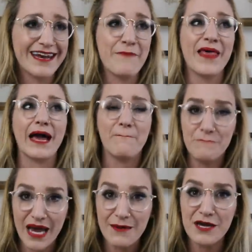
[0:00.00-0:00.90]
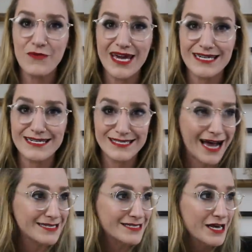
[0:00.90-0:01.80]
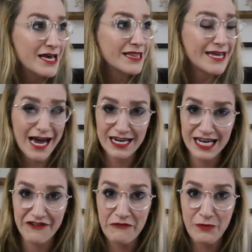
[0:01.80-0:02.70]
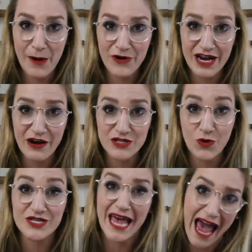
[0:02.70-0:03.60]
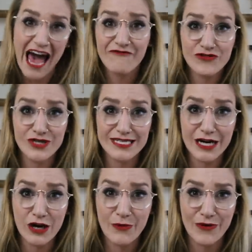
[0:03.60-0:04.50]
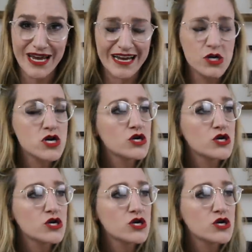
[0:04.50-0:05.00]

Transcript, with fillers: And I'm like, maybe we can discuss the etiquette of a proper carriage horse after the ceremony.